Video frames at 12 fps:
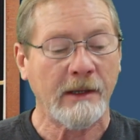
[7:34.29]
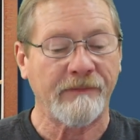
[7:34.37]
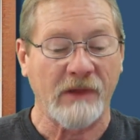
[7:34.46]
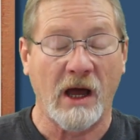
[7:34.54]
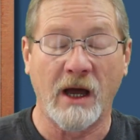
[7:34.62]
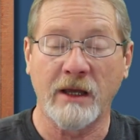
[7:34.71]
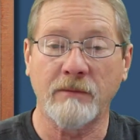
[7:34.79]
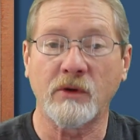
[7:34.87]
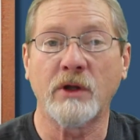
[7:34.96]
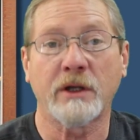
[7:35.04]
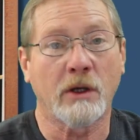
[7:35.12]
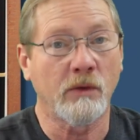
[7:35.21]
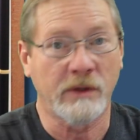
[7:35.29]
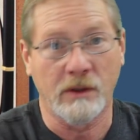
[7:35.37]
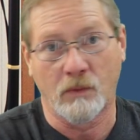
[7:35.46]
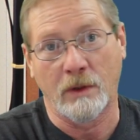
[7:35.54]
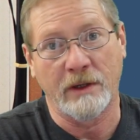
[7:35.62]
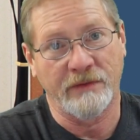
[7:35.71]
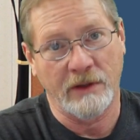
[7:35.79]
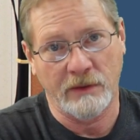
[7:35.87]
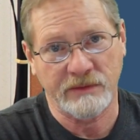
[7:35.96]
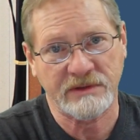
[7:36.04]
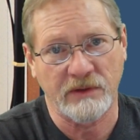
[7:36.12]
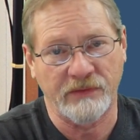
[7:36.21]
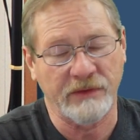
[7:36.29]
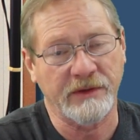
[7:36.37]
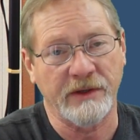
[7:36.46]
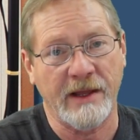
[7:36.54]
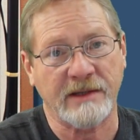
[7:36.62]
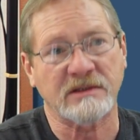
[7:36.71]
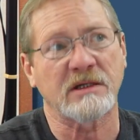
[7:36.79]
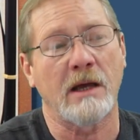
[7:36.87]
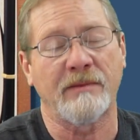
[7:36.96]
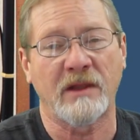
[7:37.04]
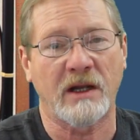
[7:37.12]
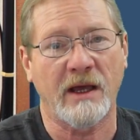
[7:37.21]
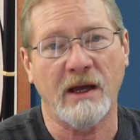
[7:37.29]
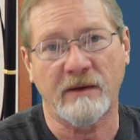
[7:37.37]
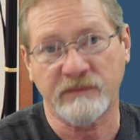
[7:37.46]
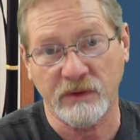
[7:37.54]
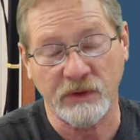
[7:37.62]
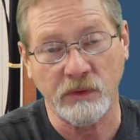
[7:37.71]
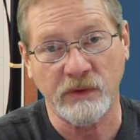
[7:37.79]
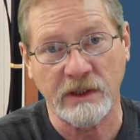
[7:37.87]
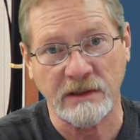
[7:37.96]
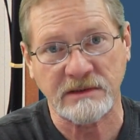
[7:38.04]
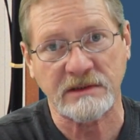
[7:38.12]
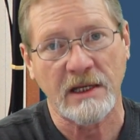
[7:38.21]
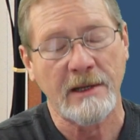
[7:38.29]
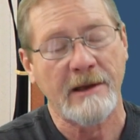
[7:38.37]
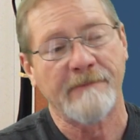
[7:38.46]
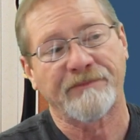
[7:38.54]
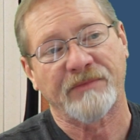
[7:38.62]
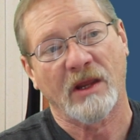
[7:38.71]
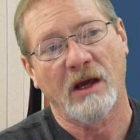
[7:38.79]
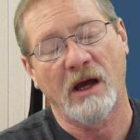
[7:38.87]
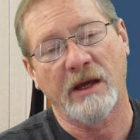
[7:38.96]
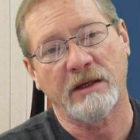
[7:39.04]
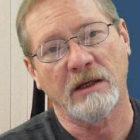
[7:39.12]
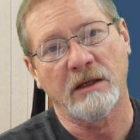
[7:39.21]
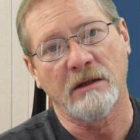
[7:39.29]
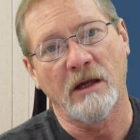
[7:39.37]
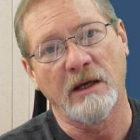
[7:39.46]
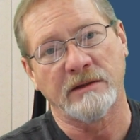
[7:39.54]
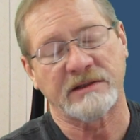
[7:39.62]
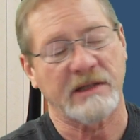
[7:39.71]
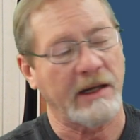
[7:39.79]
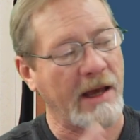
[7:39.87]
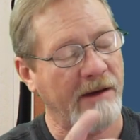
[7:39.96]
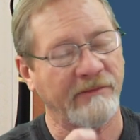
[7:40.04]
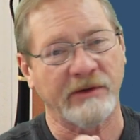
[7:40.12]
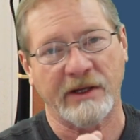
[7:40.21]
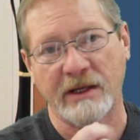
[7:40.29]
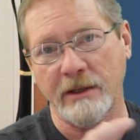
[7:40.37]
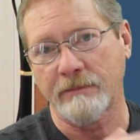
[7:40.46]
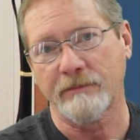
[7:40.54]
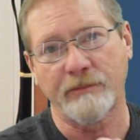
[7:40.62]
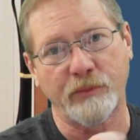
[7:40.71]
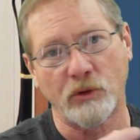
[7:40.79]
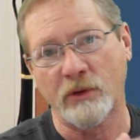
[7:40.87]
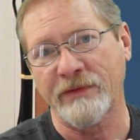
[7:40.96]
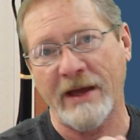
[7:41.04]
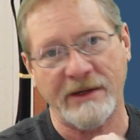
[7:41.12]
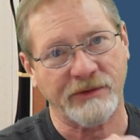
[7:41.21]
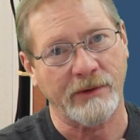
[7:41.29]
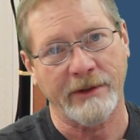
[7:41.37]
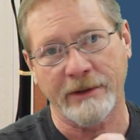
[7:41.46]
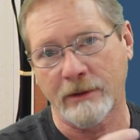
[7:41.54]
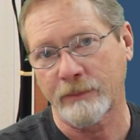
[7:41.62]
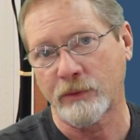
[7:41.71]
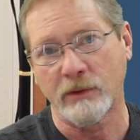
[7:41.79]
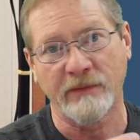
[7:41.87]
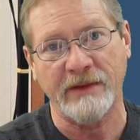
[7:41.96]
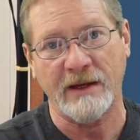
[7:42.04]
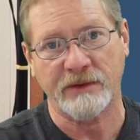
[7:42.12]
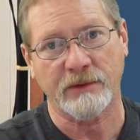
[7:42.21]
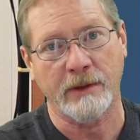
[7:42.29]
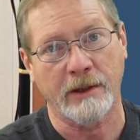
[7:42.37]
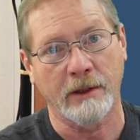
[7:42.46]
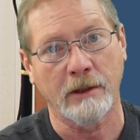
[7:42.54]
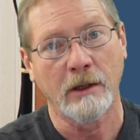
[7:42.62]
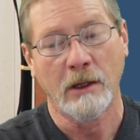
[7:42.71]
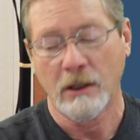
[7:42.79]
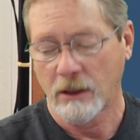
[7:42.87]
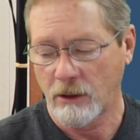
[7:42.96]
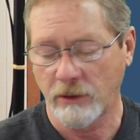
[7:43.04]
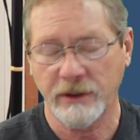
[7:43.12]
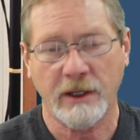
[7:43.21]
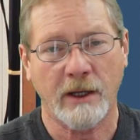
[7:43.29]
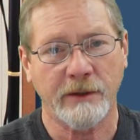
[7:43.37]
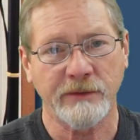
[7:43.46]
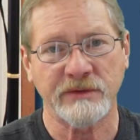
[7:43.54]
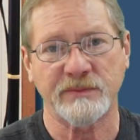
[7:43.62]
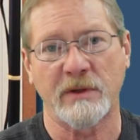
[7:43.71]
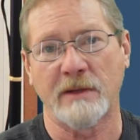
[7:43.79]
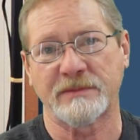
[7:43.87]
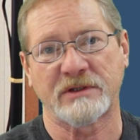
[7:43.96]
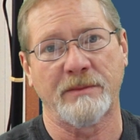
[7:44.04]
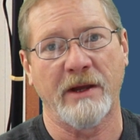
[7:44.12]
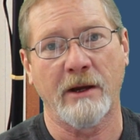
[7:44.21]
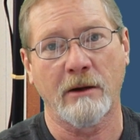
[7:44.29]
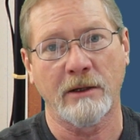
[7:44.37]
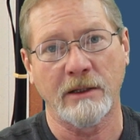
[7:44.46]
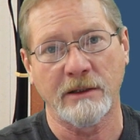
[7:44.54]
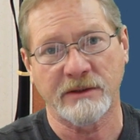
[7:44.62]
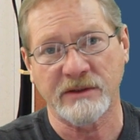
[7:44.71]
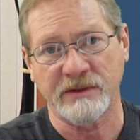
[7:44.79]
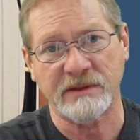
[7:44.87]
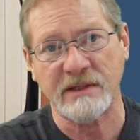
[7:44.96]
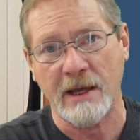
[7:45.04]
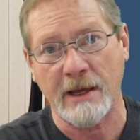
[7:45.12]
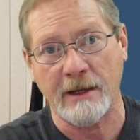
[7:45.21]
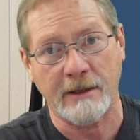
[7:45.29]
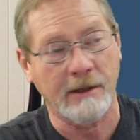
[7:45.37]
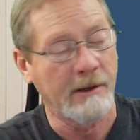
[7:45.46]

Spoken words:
I am going to go get one of those so that the next time that I have to do this, I can, instead of having to keep pulling that trigger, all you got to do is pump some air into the tank